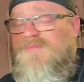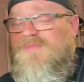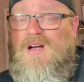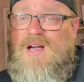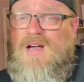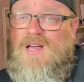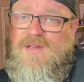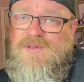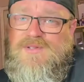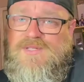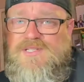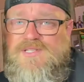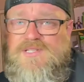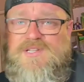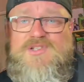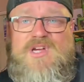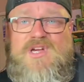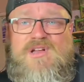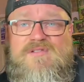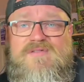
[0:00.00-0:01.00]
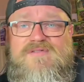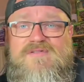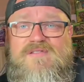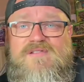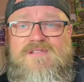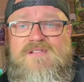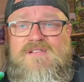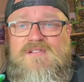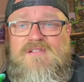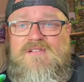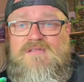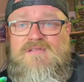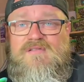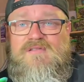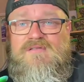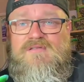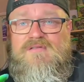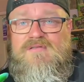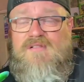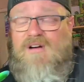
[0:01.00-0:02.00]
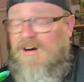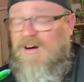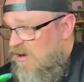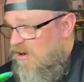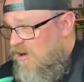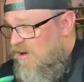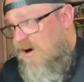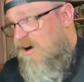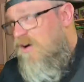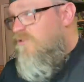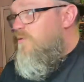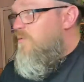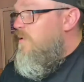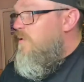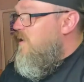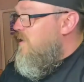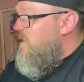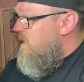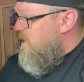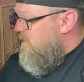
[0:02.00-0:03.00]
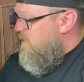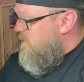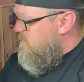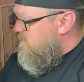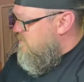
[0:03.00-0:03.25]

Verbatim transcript: I use it as a shelf. Or a wall hanger.